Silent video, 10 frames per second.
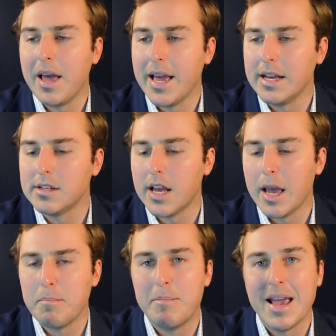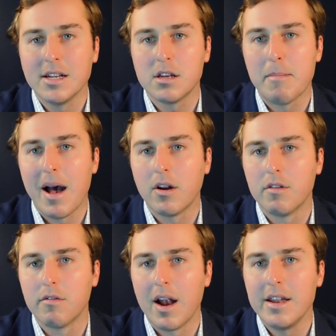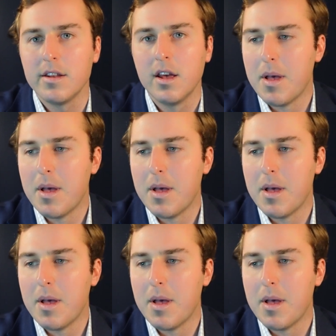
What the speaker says: pays a base amount of rent,